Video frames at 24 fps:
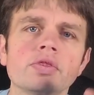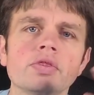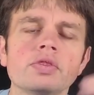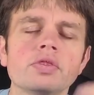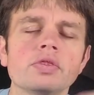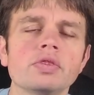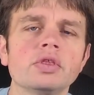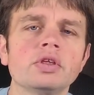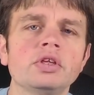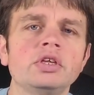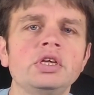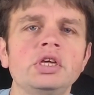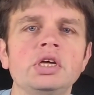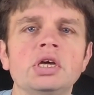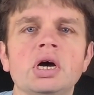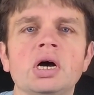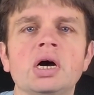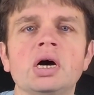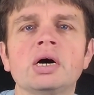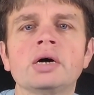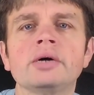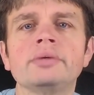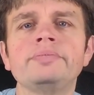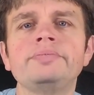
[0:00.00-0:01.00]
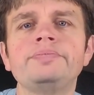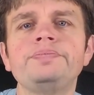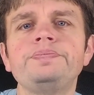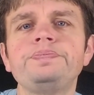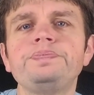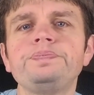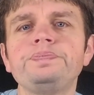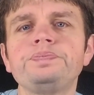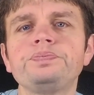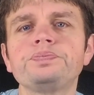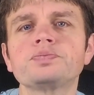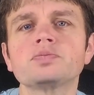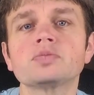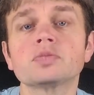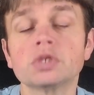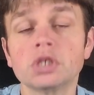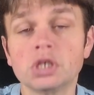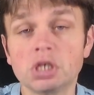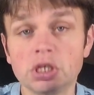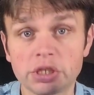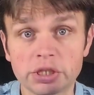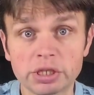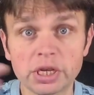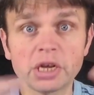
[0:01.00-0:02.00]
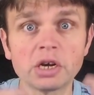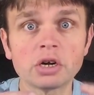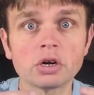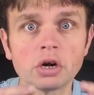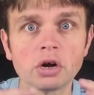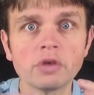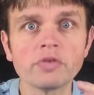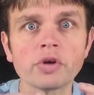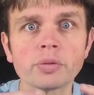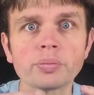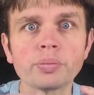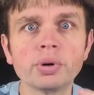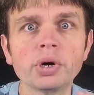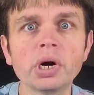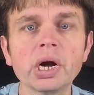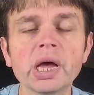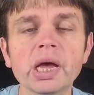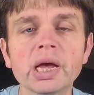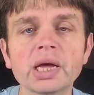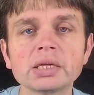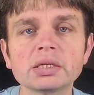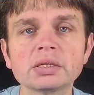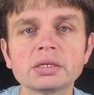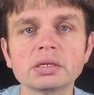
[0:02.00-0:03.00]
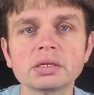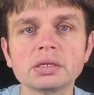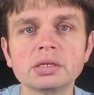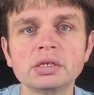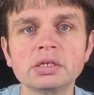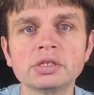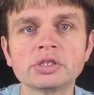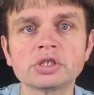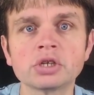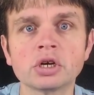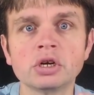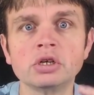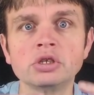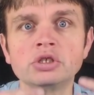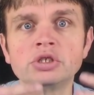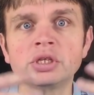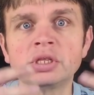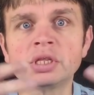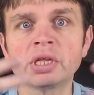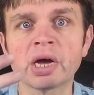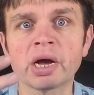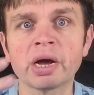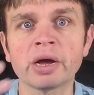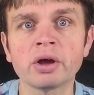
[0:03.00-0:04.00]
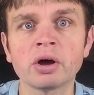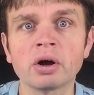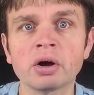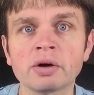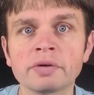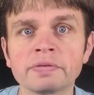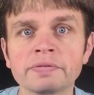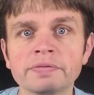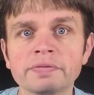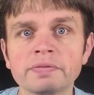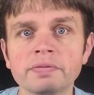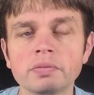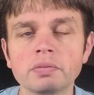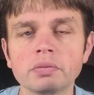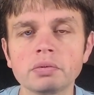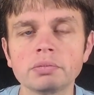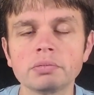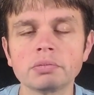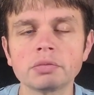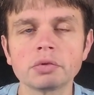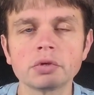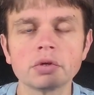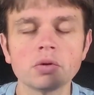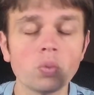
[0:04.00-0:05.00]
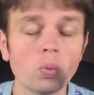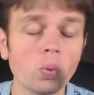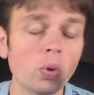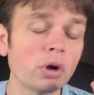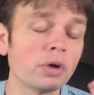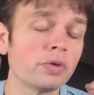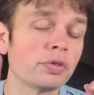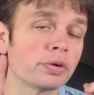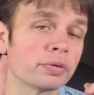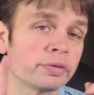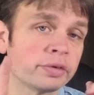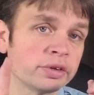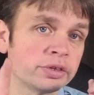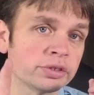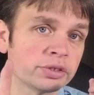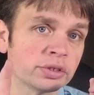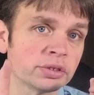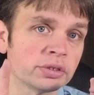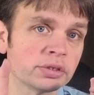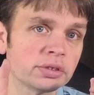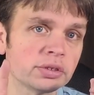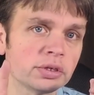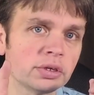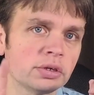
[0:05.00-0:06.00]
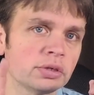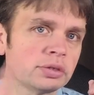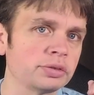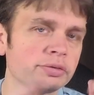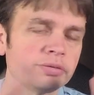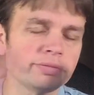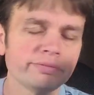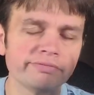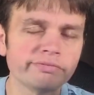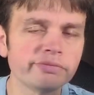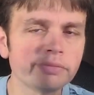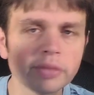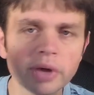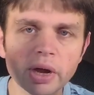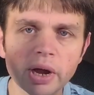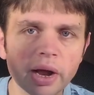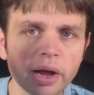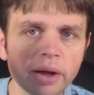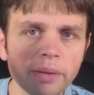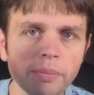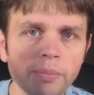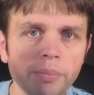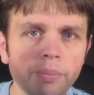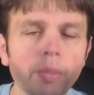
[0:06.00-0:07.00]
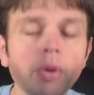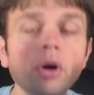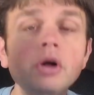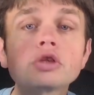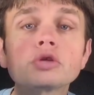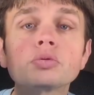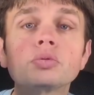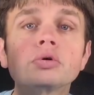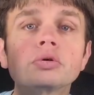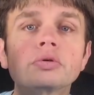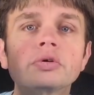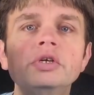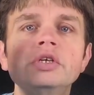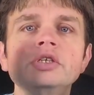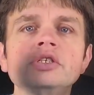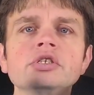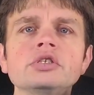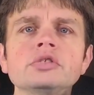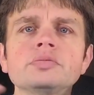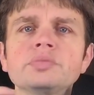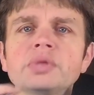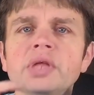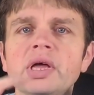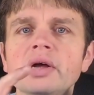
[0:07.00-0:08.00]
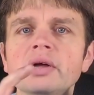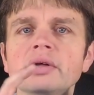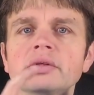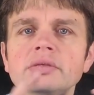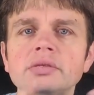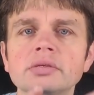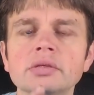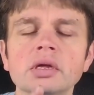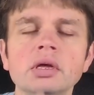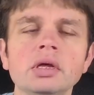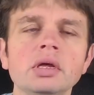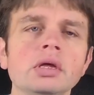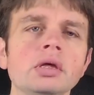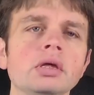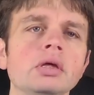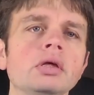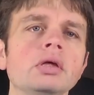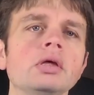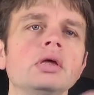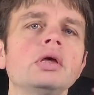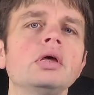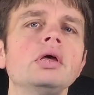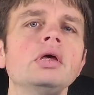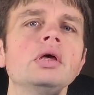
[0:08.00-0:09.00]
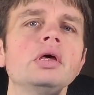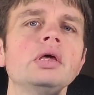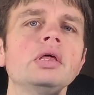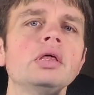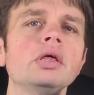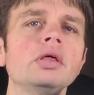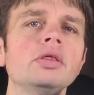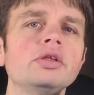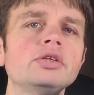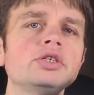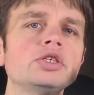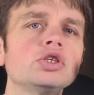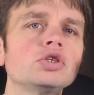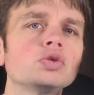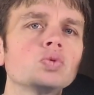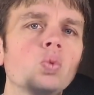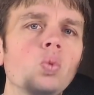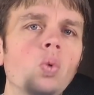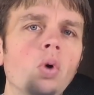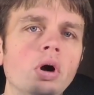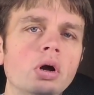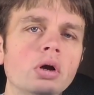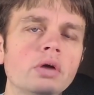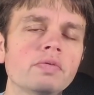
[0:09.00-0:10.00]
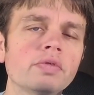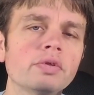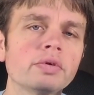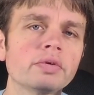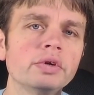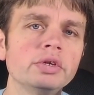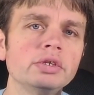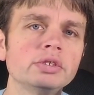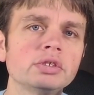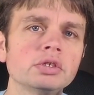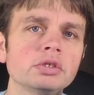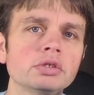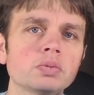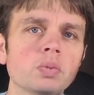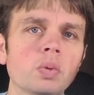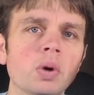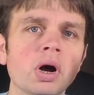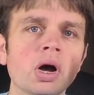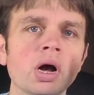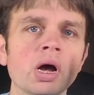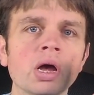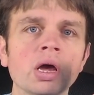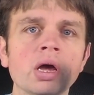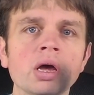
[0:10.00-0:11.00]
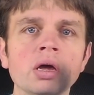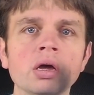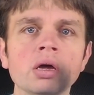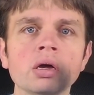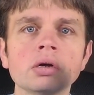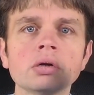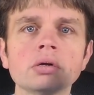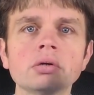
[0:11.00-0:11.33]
the center of your plant is starting to die off. One of the reasons. There's multiple reasons, but this is one of the reasons why